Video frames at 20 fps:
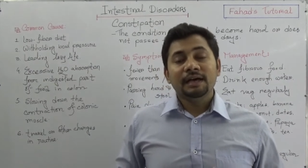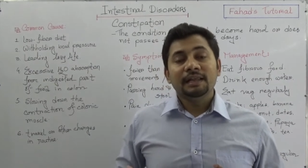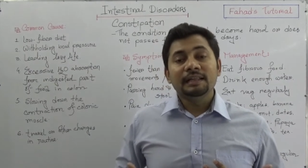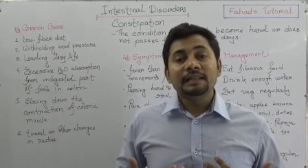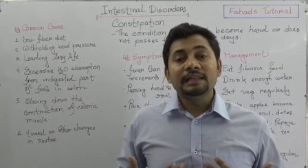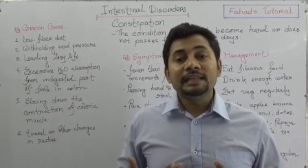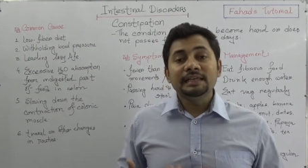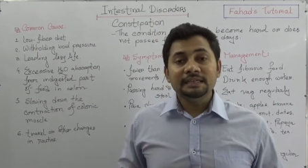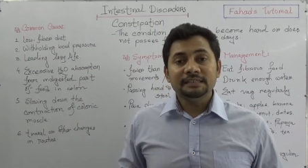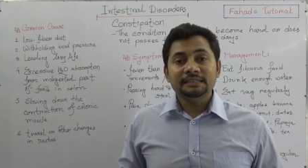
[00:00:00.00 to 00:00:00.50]

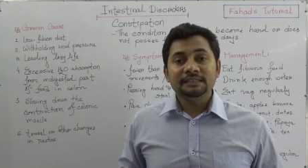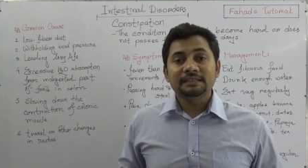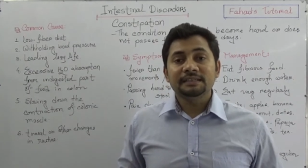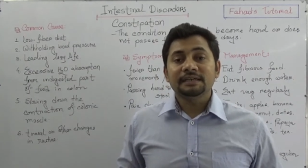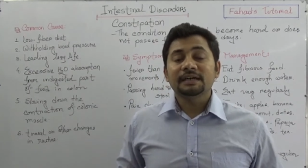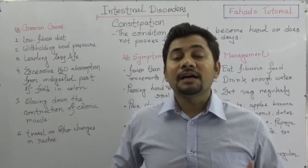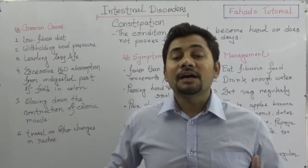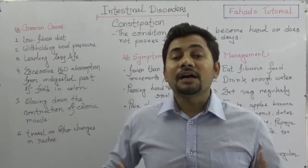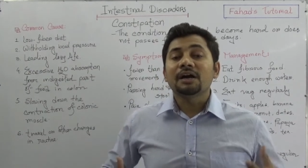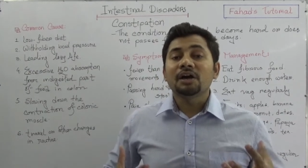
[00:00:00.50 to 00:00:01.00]

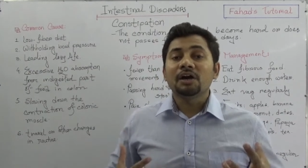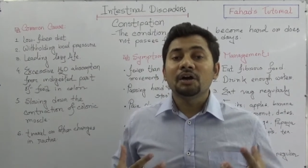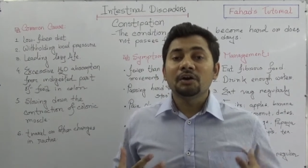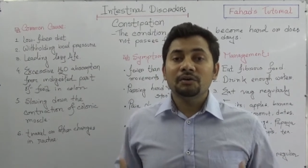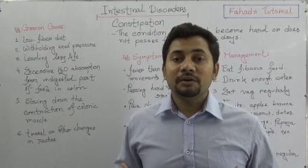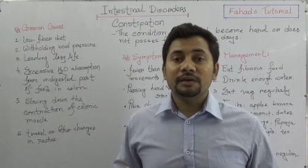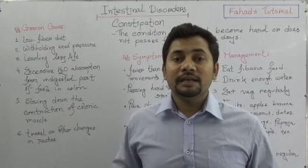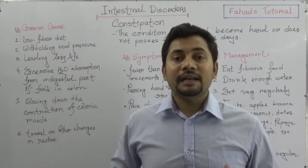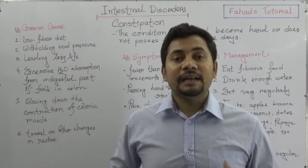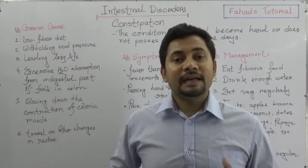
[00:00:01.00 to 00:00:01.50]
leading a
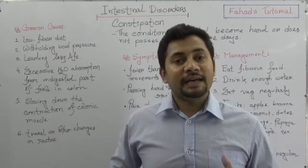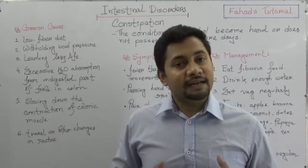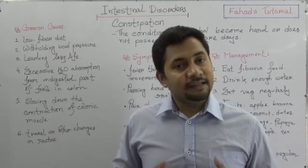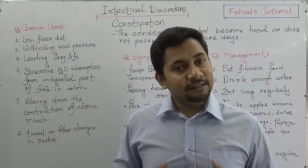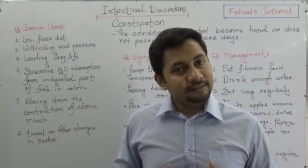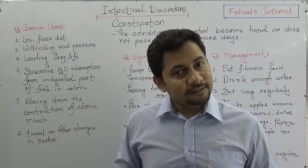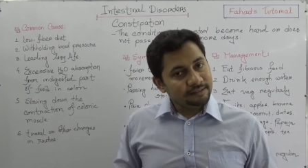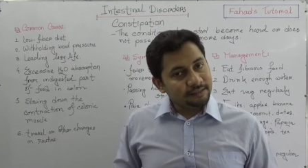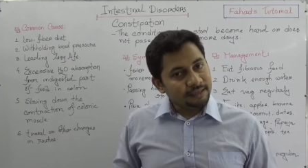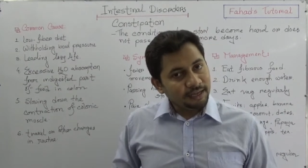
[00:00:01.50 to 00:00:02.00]
good and
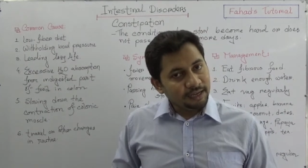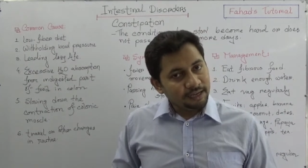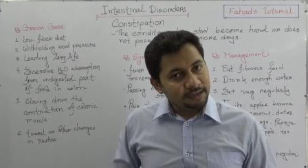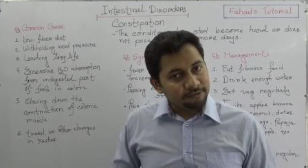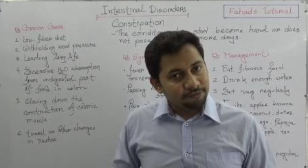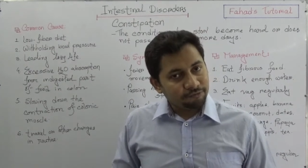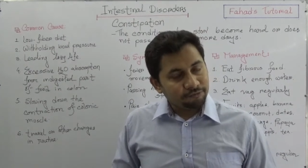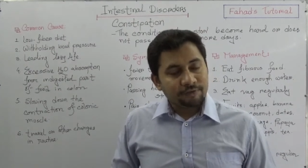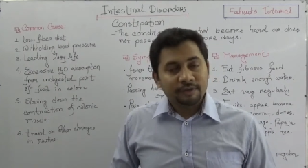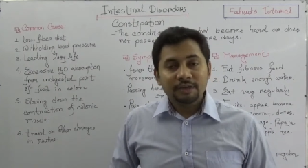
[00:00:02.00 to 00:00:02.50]
healthy
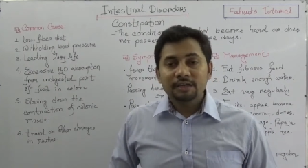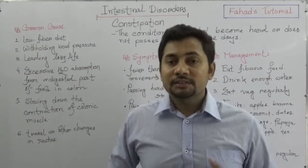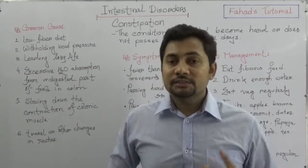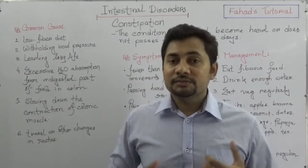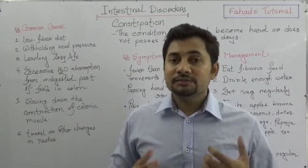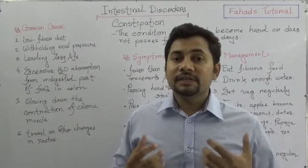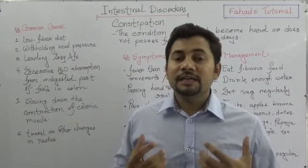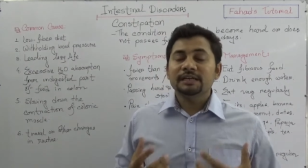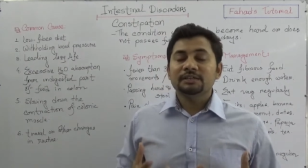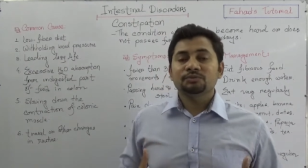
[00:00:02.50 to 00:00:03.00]
life
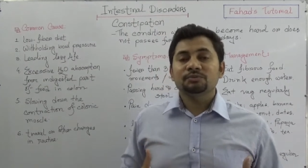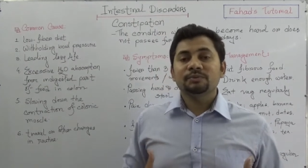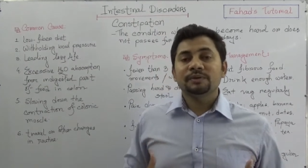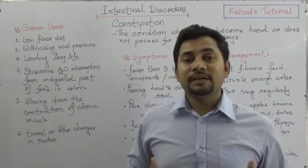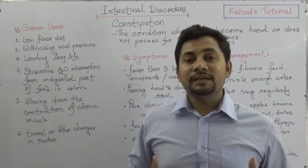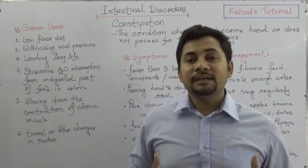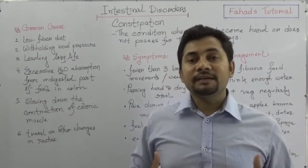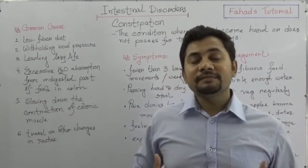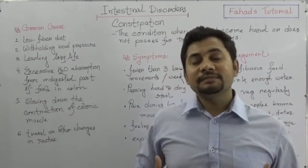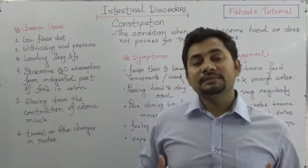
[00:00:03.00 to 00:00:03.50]
so that is why
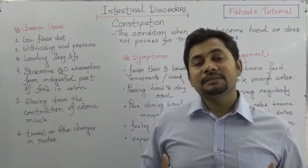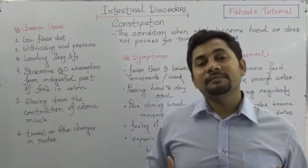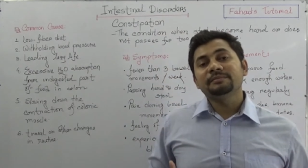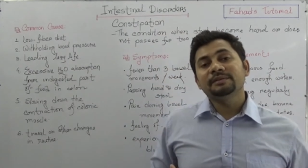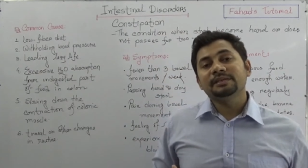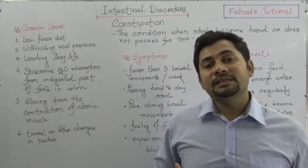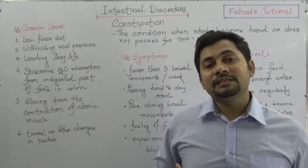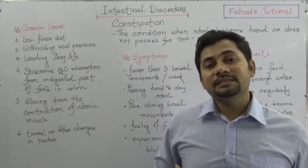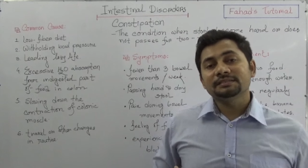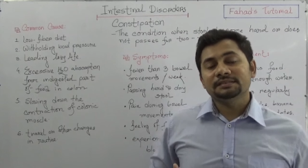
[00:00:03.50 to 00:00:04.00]
if
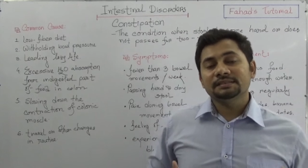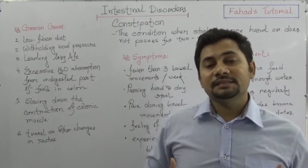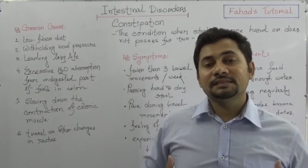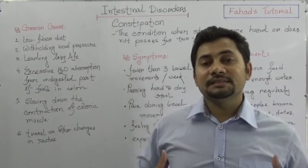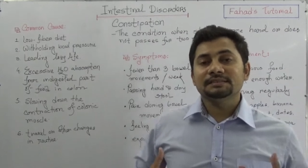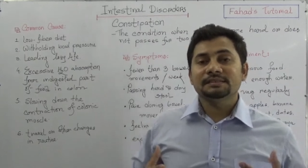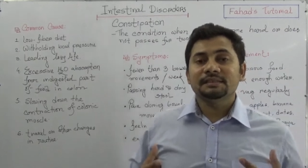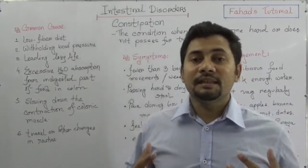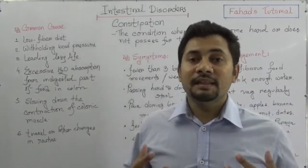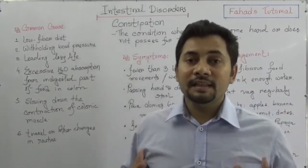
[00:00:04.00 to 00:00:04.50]
somebody is,
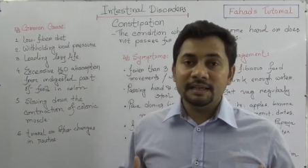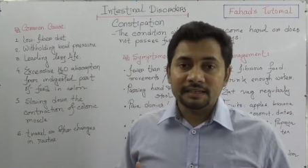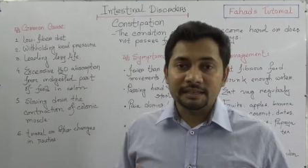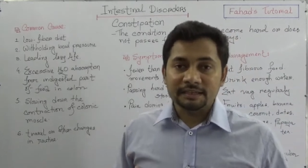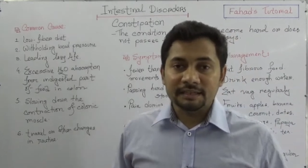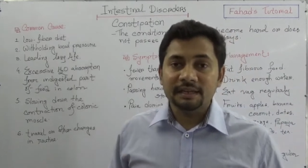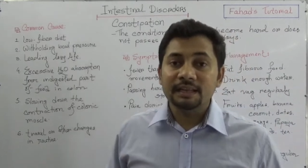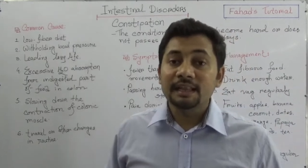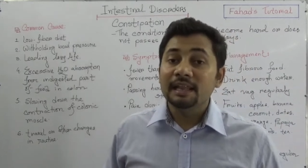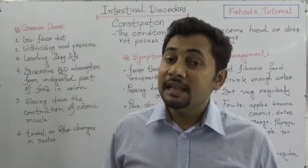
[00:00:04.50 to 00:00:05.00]
is
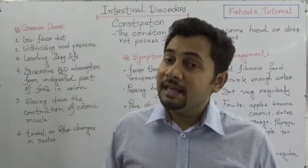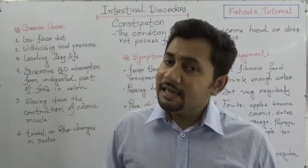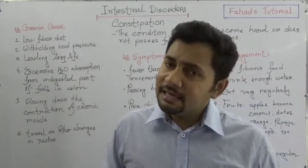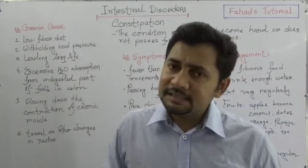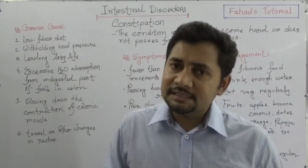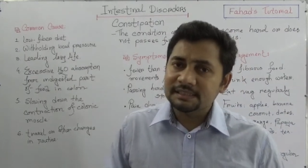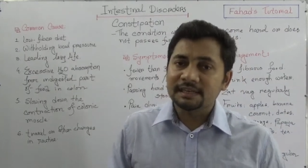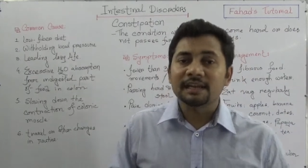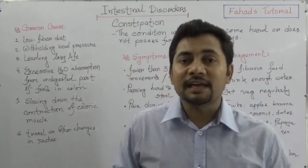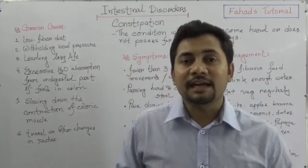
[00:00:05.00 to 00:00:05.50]
leading a
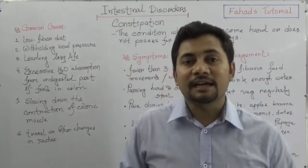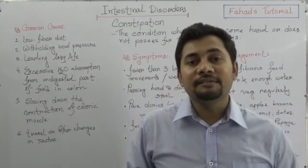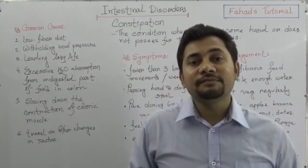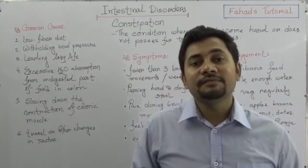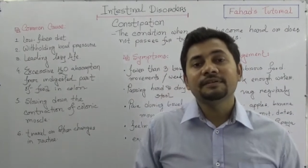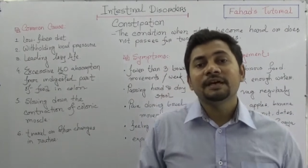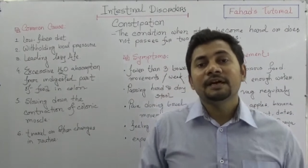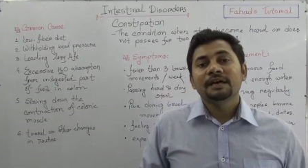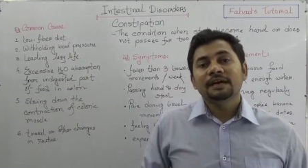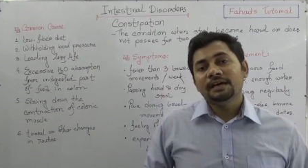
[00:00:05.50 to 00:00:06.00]
lazy
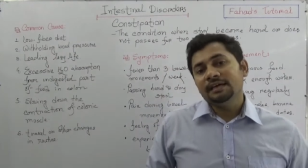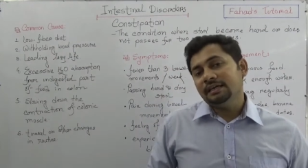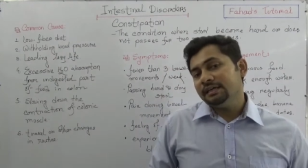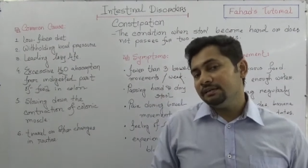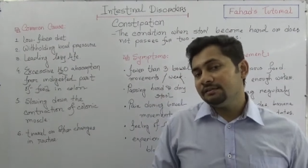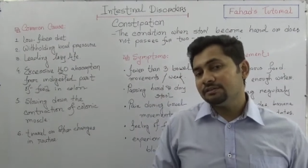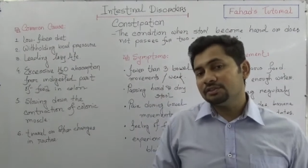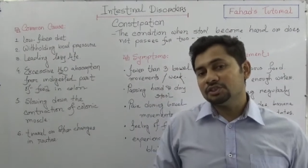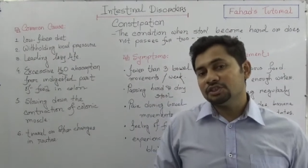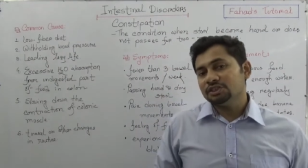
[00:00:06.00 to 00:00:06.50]
life
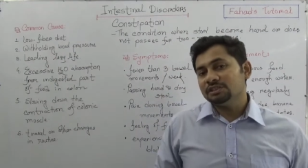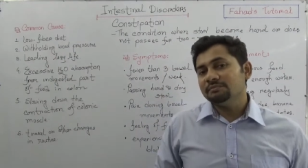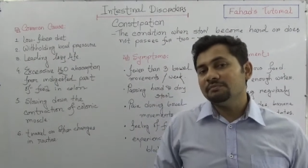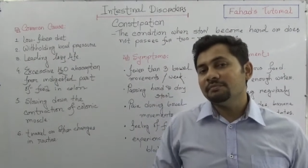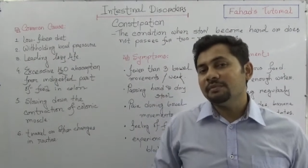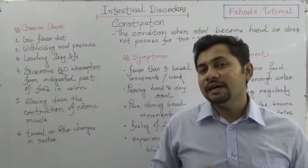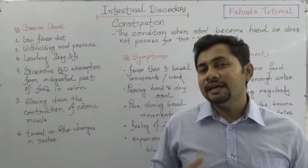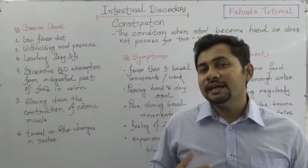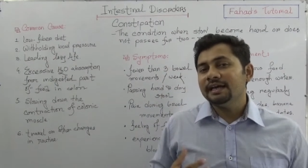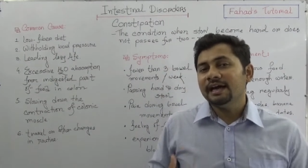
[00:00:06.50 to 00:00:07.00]
he or she
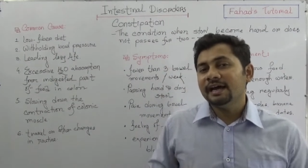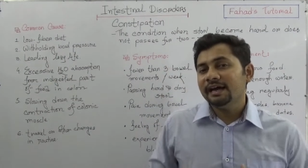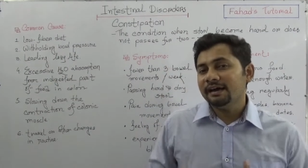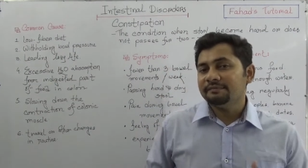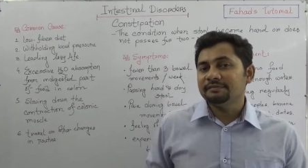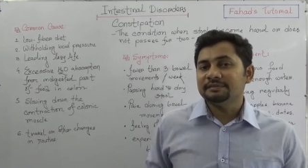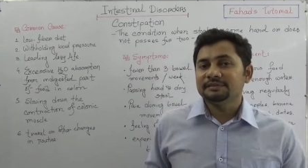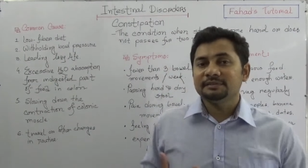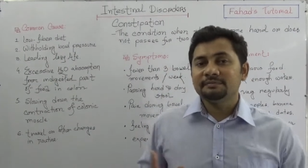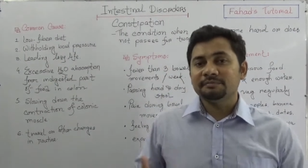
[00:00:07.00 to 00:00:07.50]
might
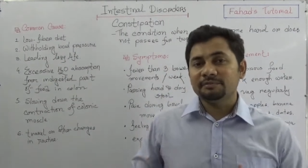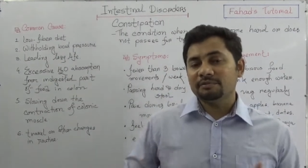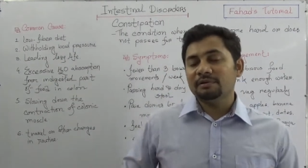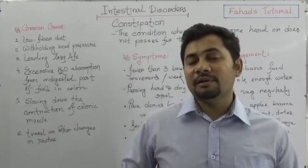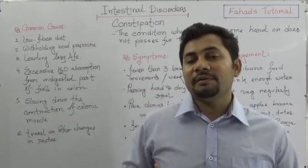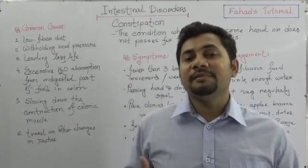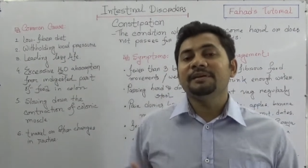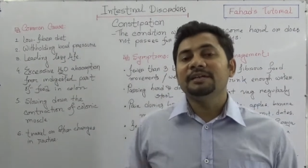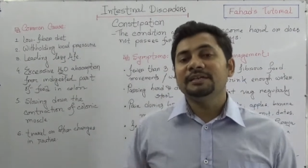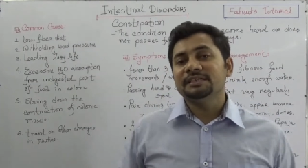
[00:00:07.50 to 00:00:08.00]
have some
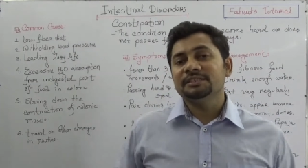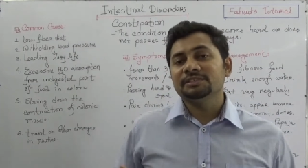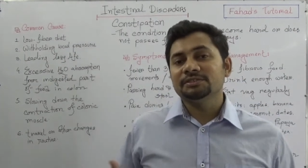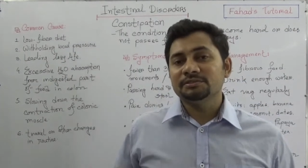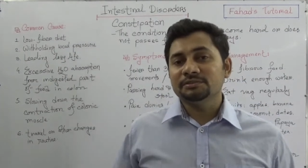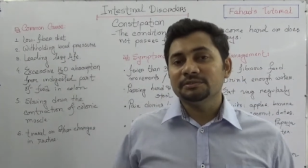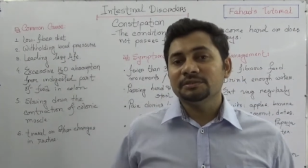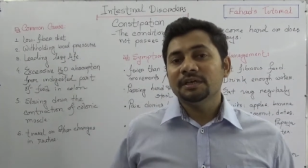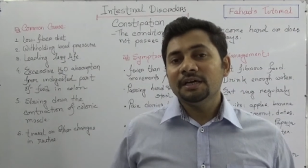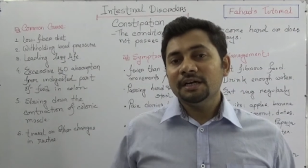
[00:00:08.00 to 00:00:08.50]
probability
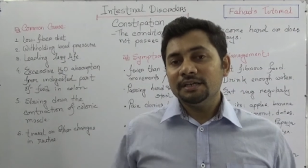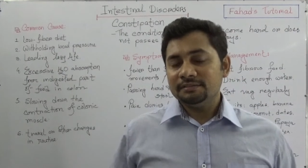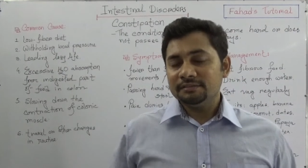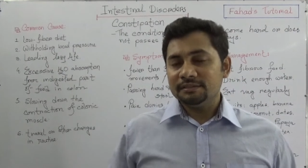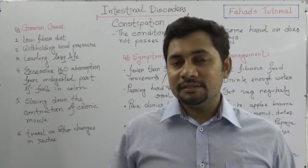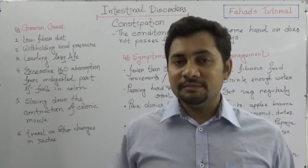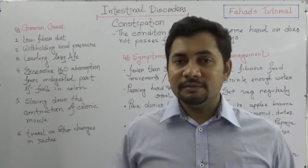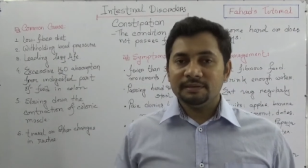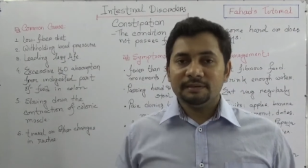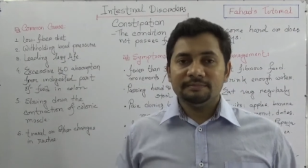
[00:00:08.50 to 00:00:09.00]
to to
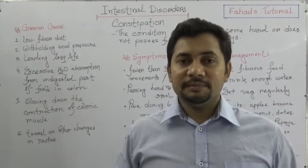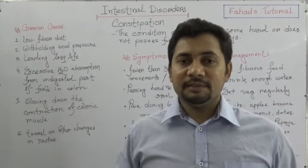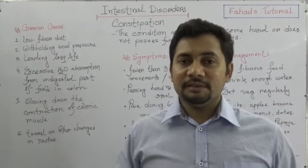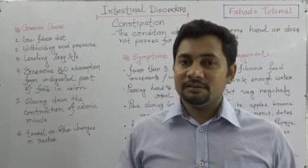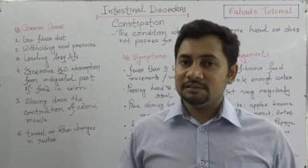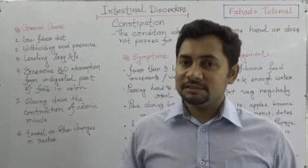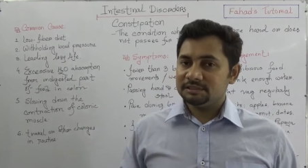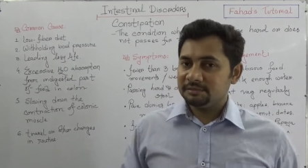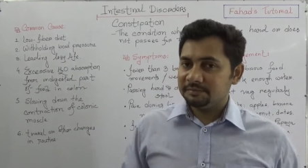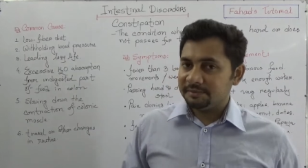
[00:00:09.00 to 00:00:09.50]
develop the
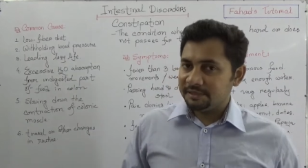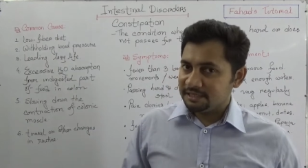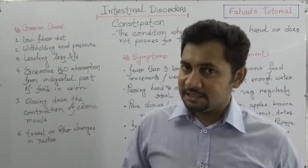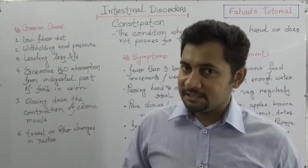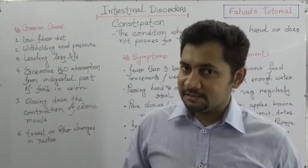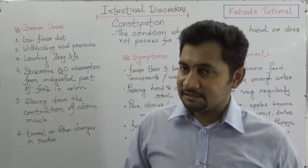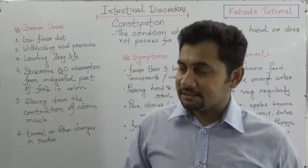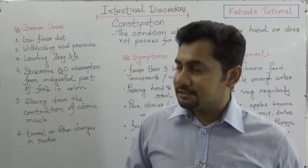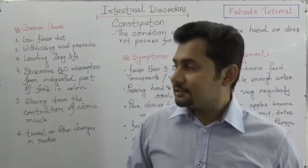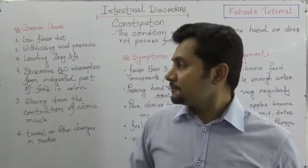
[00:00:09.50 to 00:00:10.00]

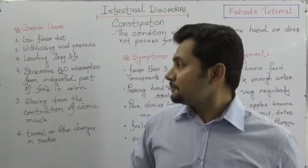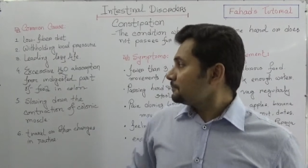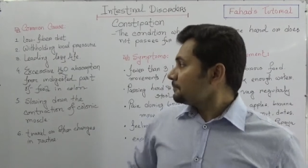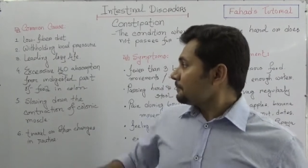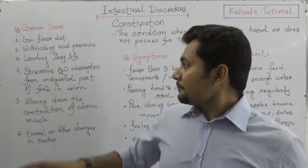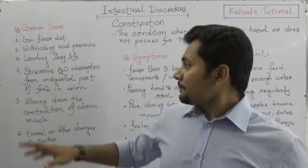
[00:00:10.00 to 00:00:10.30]
constipations